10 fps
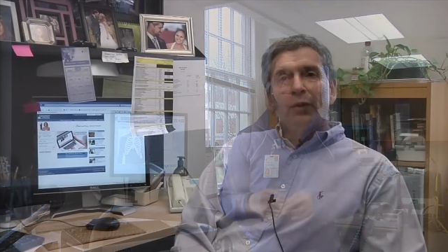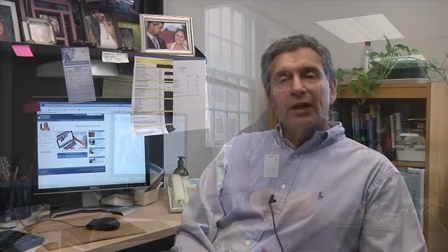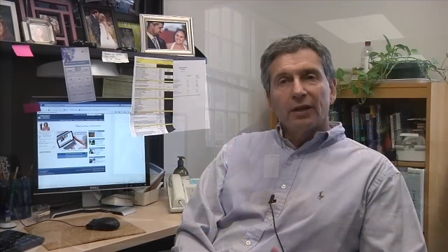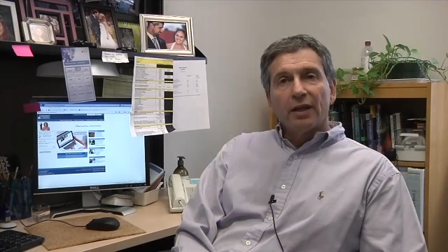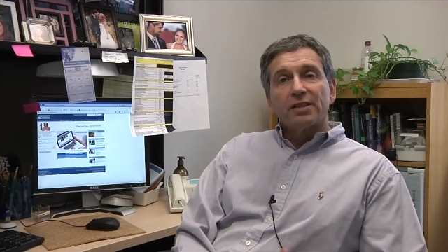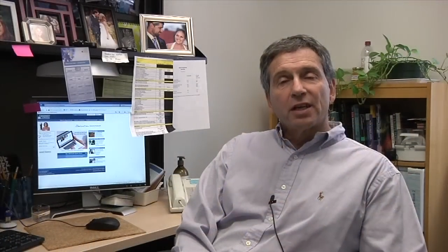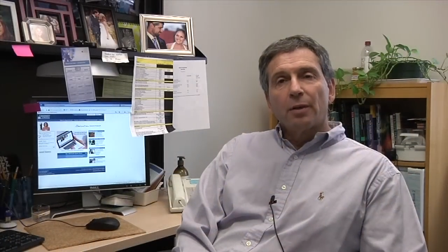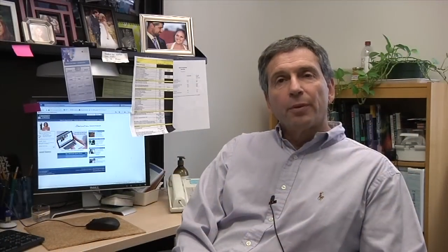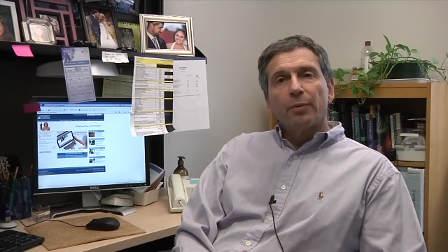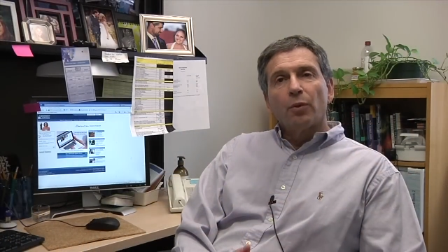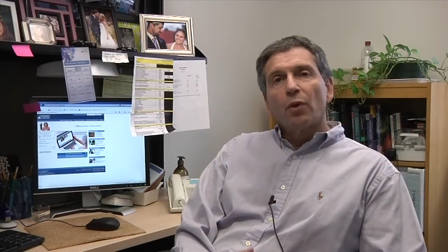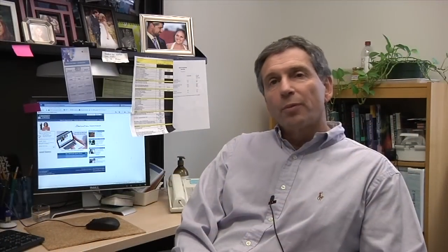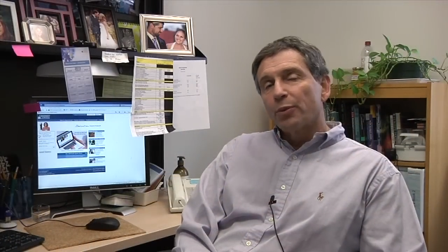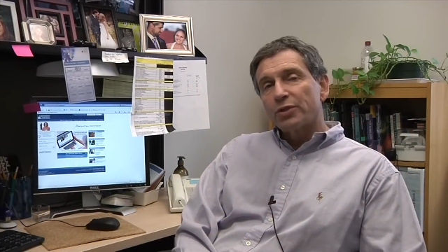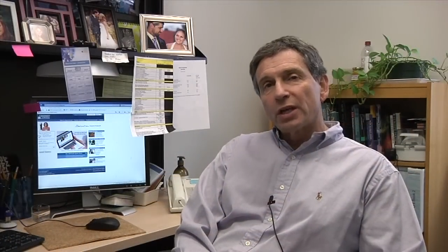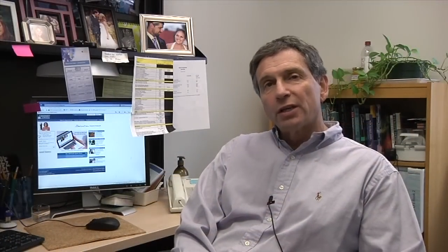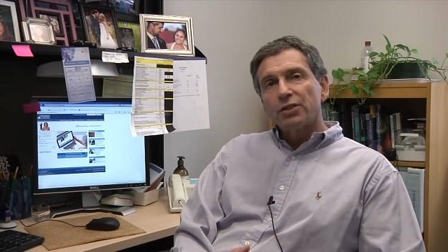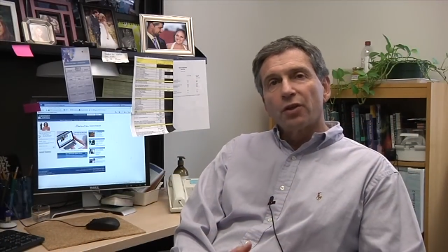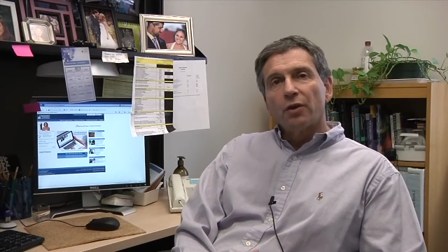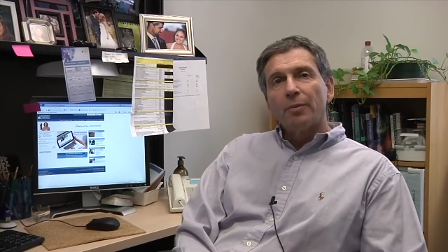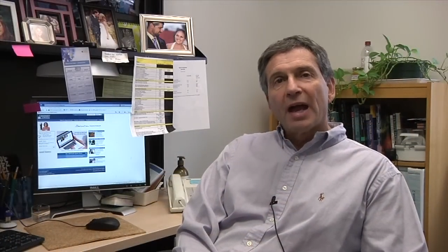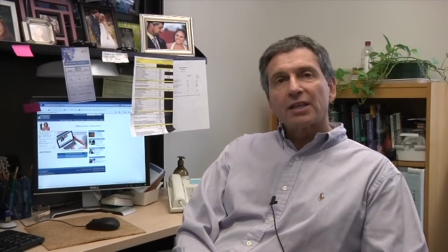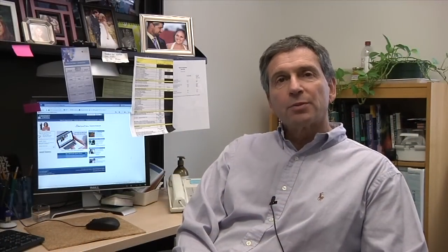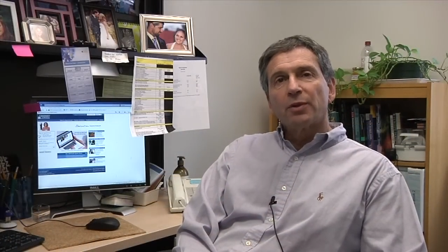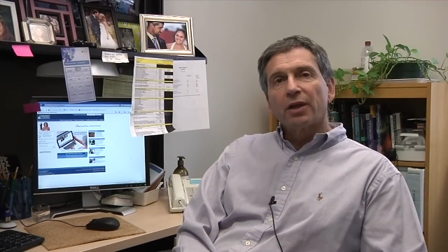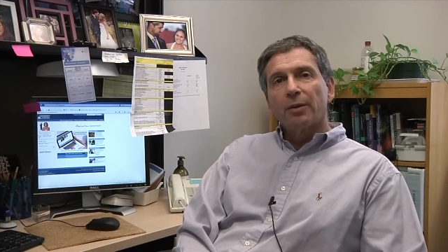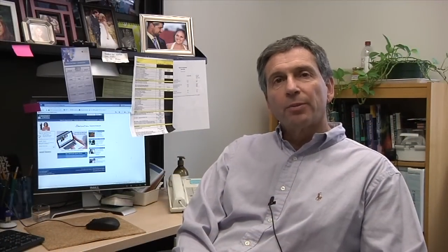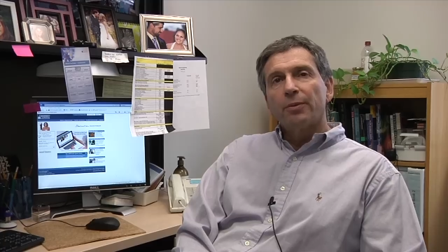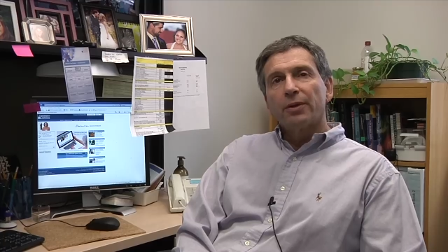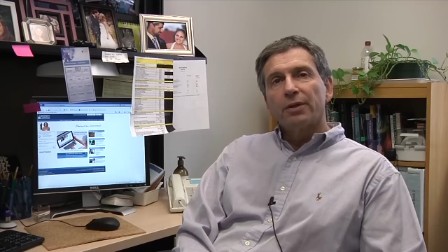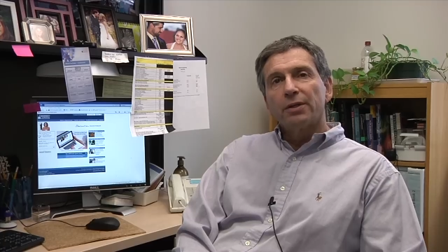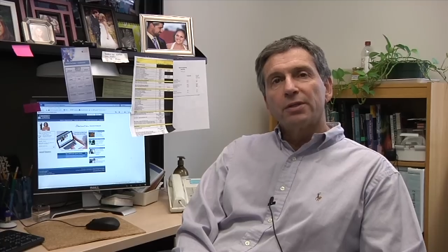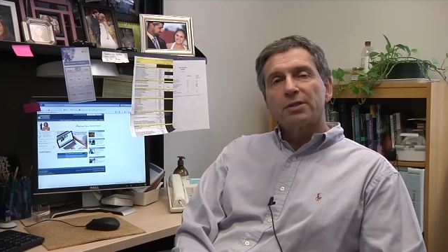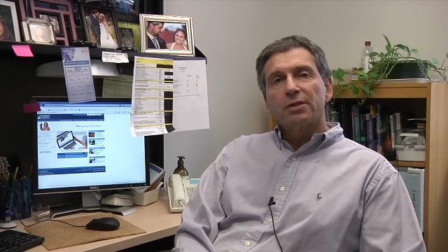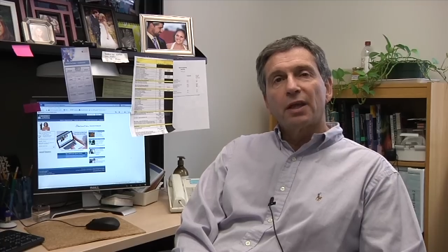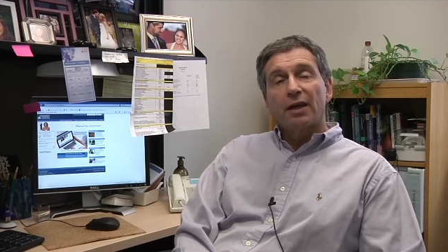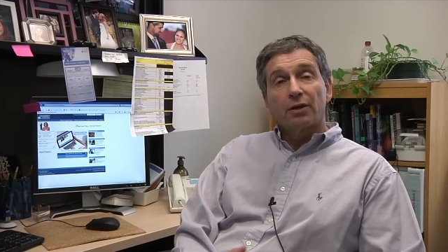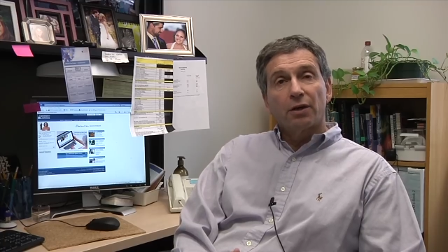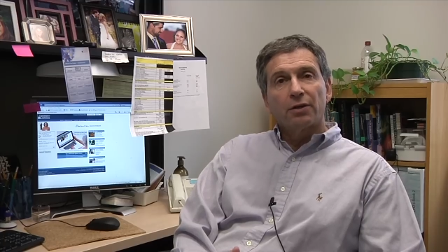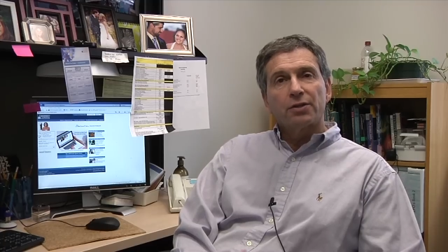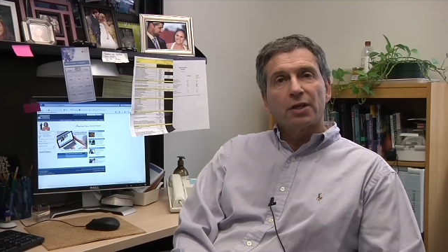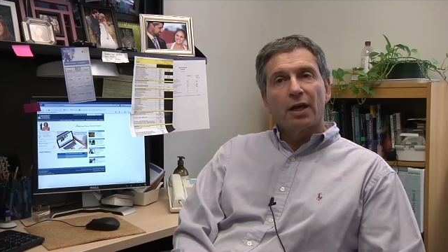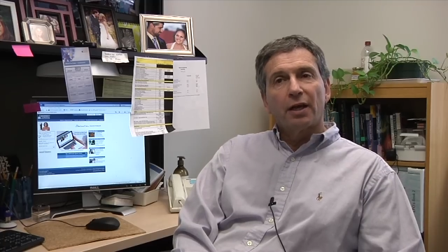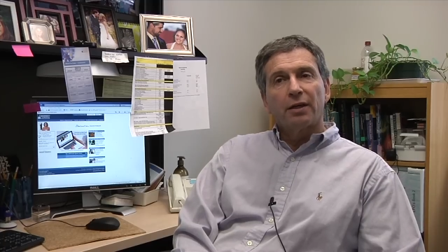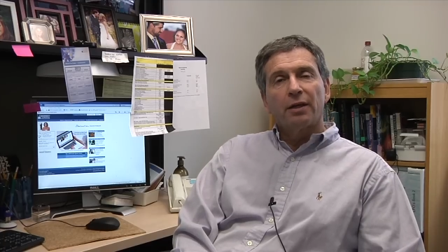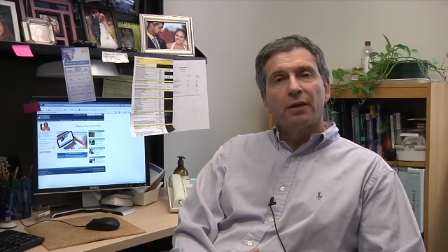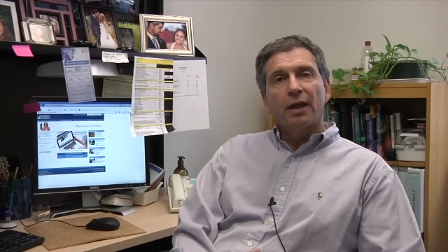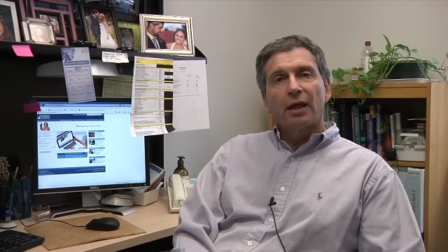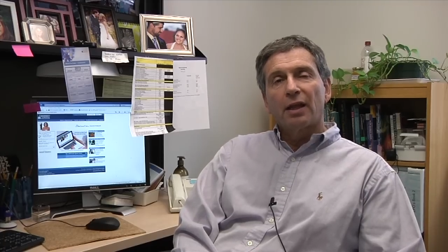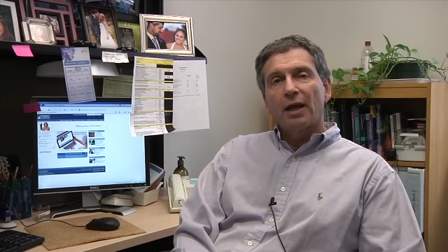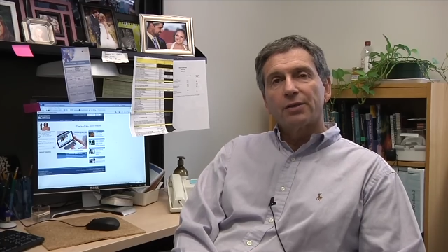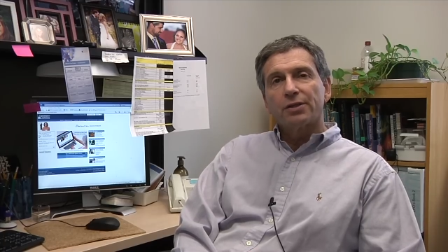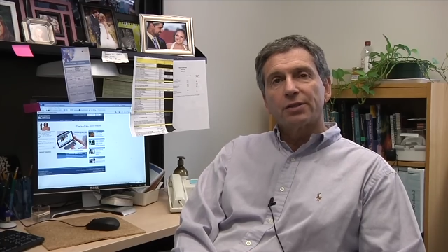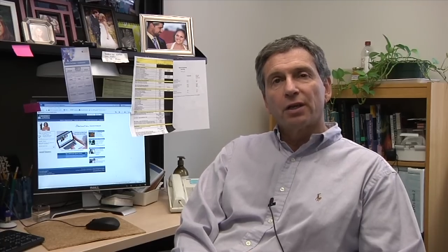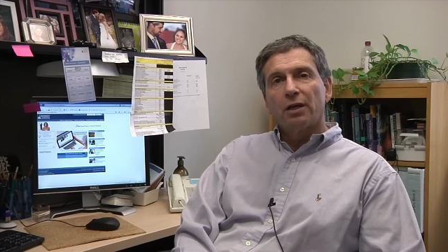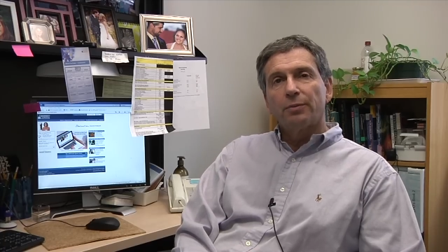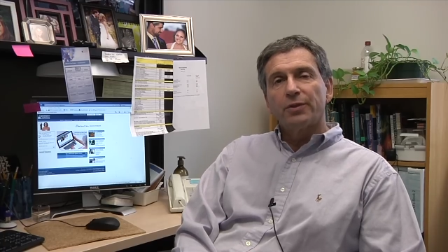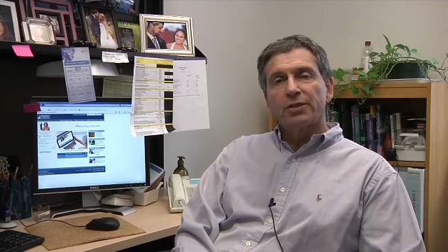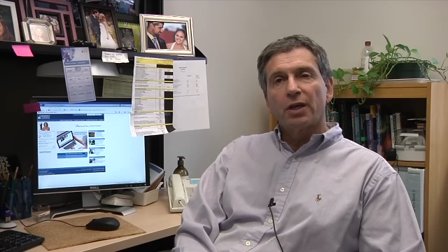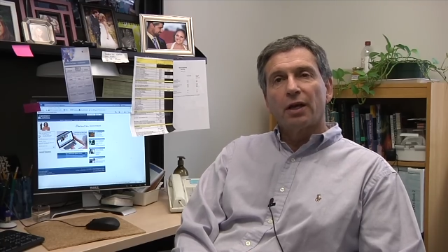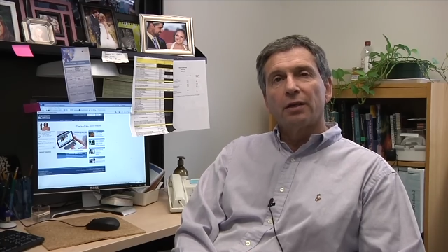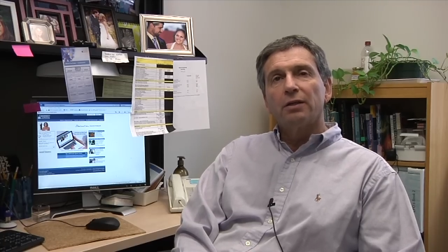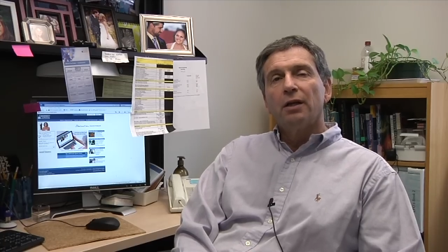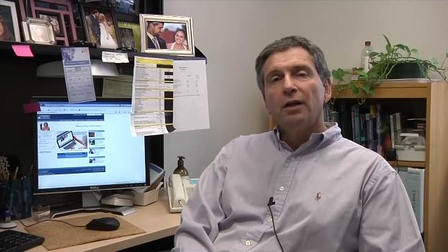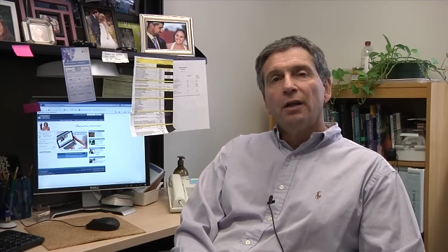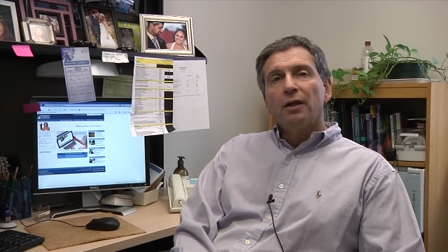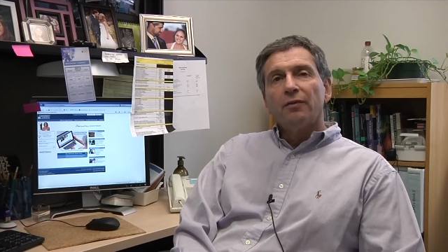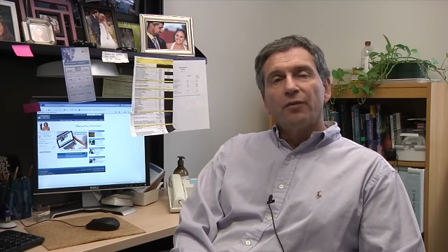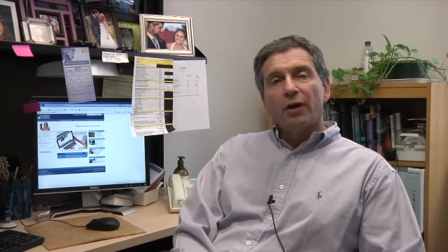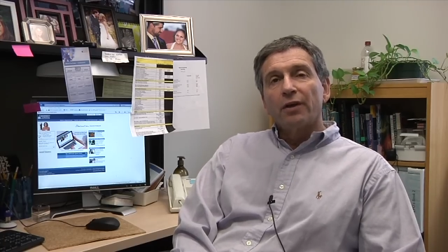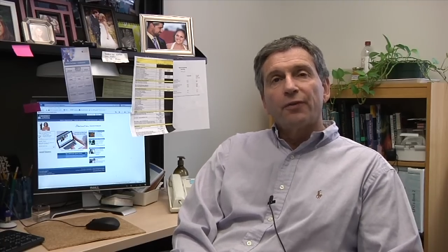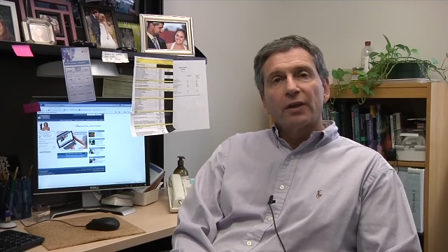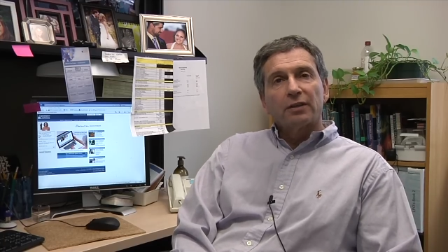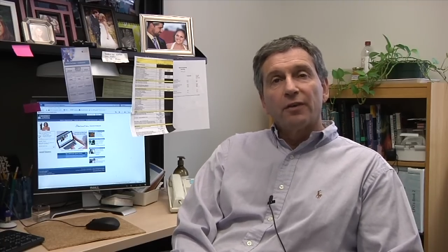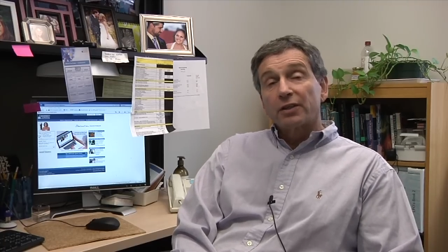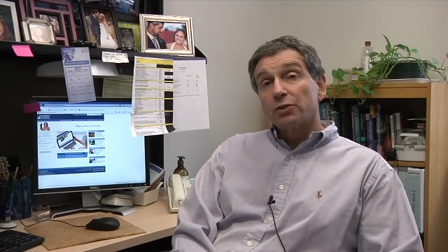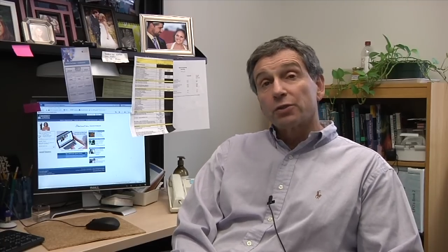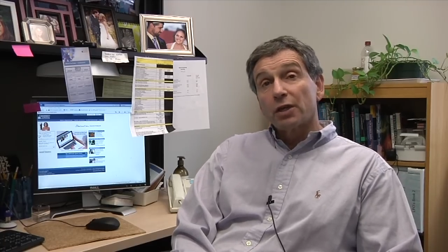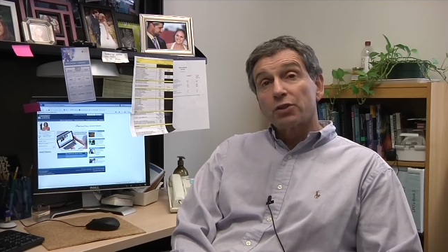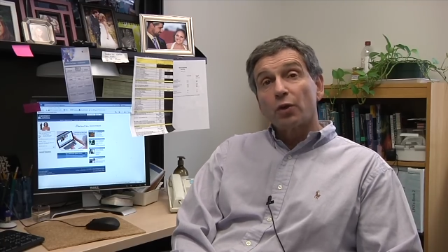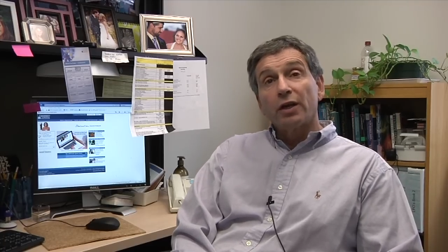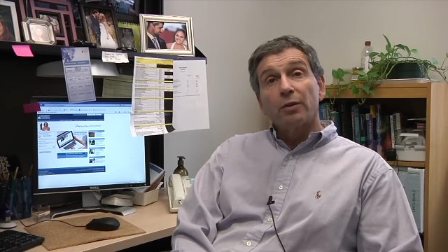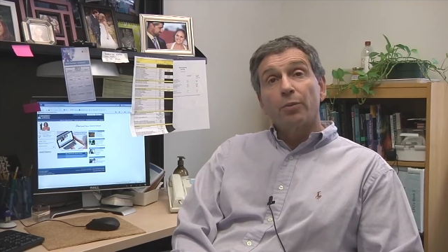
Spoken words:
We can then tell people what percentage of their maximal capabilities that occurs at, and that allows us to help design very effective exercise training